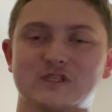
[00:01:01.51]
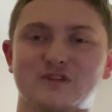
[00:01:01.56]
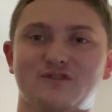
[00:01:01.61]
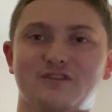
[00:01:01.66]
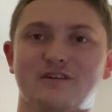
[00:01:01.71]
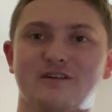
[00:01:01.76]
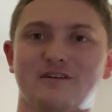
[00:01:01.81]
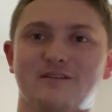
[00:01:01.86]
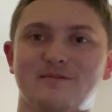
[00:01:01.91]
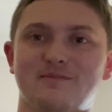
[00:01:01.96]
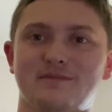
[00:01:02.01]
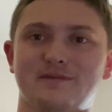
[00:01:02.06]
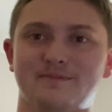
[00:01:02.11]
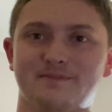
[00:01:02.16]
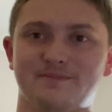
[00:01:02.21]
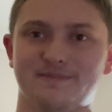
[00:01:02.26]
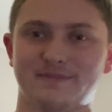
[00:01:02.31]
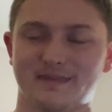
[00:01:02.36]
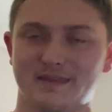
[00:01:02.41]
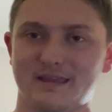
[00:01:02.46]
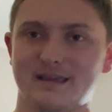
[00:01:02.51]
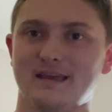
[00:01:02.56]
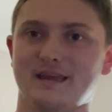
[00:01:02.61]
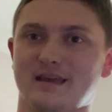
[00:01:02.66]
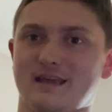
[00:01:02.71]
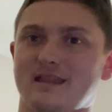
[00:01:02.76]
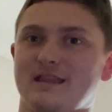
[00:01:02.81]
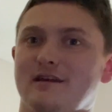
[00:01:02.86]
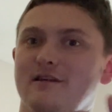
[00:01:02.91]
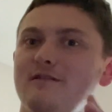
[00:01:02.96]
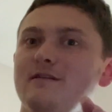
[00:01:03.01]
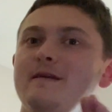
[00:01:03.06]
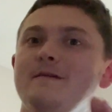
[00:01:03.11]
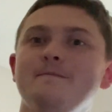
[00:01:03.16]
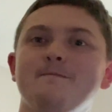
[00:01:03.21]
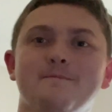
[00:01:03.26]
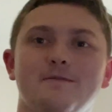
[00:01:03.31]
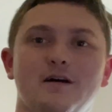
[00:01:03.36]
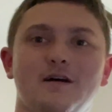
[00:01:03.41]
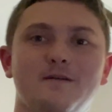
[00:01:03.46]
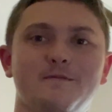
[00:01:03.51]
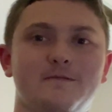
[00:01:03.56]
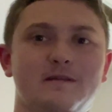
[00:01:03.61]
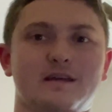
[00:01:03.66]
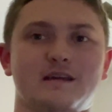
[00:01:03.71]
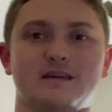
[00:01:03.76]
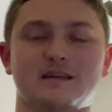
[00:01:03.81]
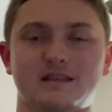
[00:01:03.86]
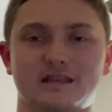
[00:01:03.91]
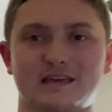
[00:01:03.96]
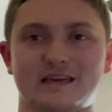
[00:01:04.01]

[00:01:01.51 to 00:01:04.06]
film, they're involving the